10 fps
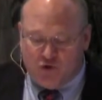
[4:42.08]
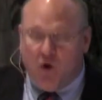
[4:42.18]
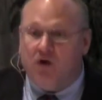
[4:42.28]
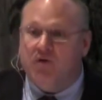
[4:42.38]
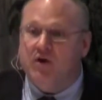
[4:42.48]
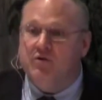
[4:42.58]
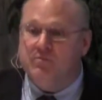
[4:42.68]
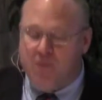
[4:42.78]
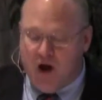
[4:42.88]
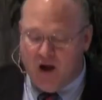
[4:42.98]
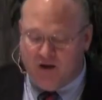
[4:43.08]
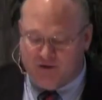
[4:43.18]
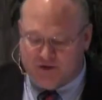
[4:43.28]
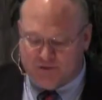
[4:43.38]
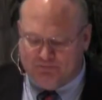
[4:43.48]
1,200
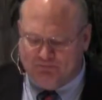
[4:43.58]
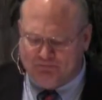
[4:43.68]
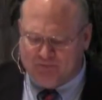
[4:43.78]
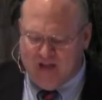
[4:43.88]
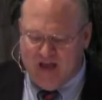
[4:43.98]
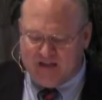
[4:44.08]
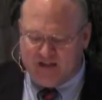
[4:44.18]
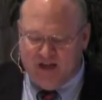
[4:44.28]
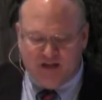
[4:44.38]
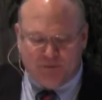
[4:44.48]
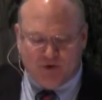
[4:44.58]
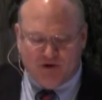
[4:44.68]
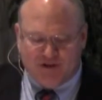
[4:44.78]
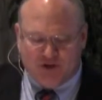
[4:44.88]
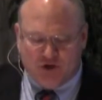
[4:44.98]
miles as the Nez
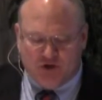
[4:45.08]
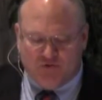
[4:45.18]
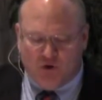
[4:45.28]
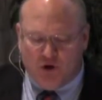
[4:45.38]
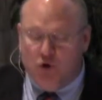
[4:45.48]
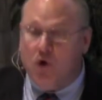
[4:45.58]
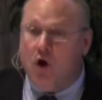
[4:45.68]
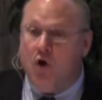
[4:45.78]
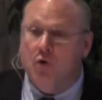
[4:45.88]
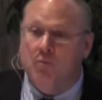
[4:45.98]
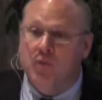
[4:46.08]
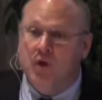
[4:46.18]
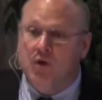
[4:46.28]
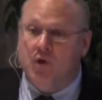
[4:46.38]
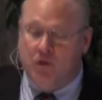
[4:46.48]
Perce searched for a new home
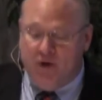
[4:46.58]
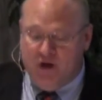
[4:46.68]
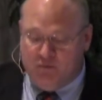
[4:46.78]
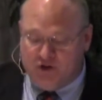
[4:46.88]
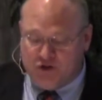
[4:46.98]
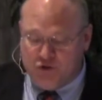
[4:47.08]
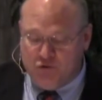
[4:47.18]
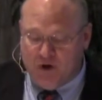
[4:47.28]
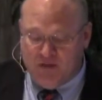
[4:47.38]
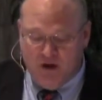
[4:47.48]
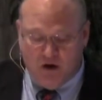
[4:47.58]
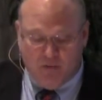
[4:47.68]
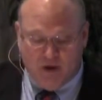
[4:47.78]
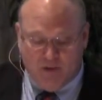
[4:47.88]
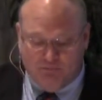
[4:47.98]
while being pursued by the
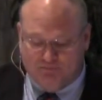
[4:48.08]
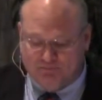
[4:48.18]
Army.